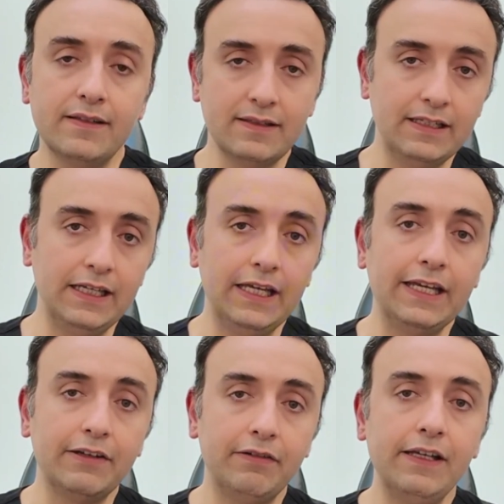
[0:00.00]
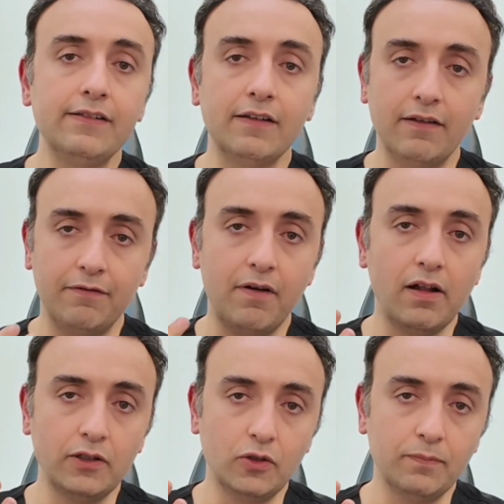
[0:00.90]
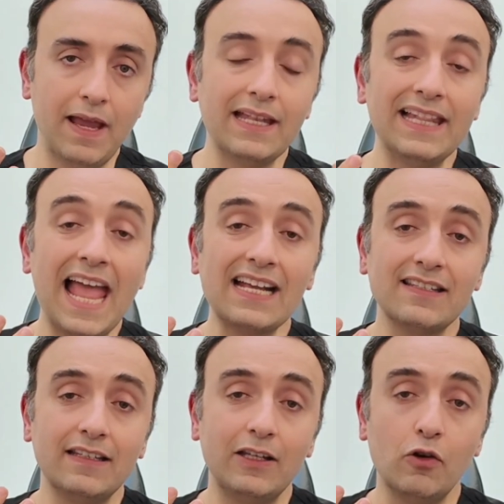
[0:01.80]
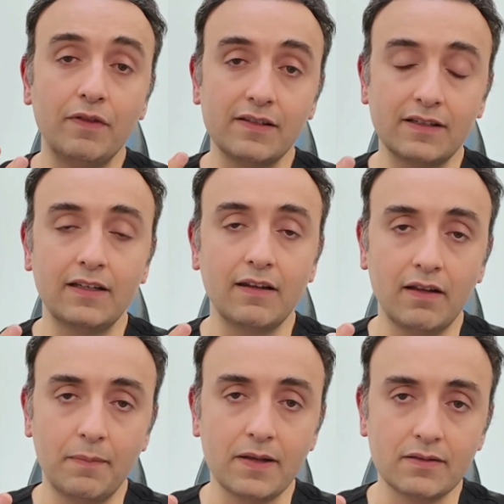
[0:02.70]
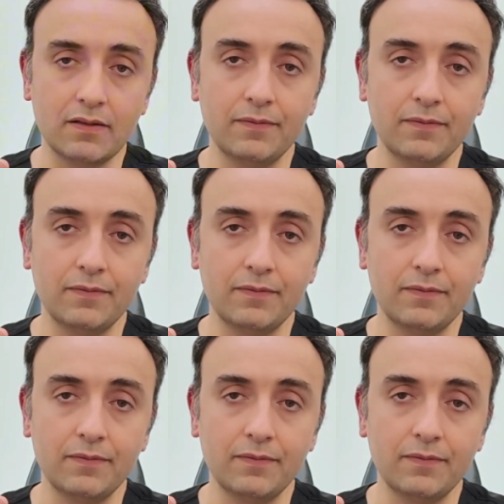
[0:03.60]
see increase in the volume and laxity of the skin and the muscle.